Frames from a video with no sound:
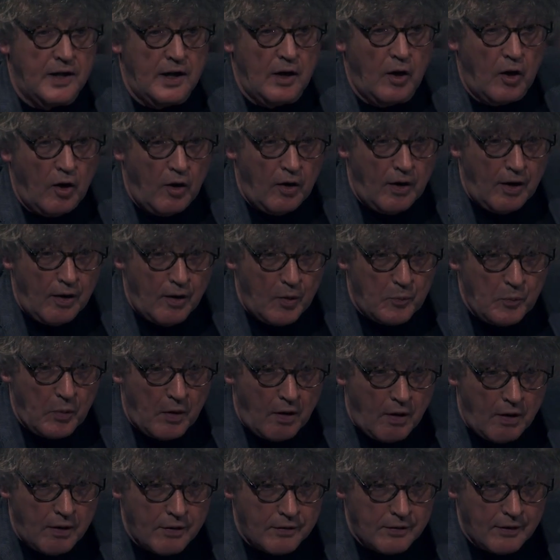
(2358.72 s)
the earlier
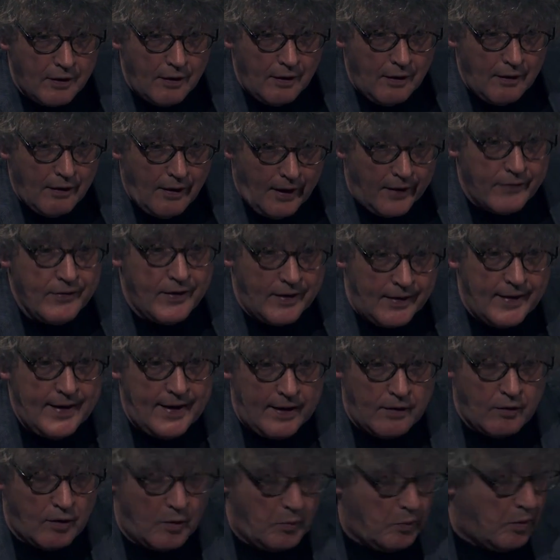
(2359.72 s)
part and the
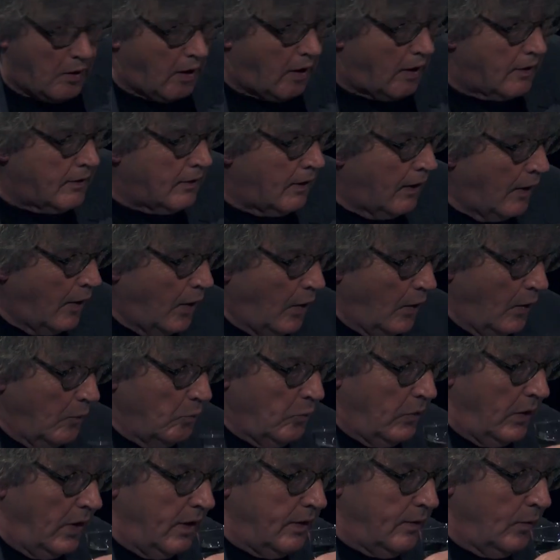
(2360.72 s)
later part,
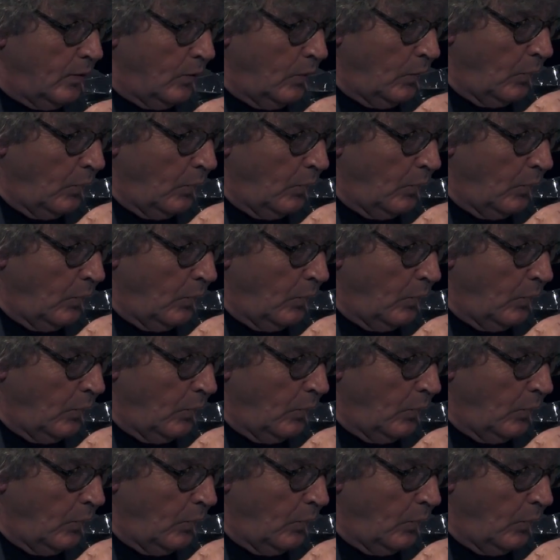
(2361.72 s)
but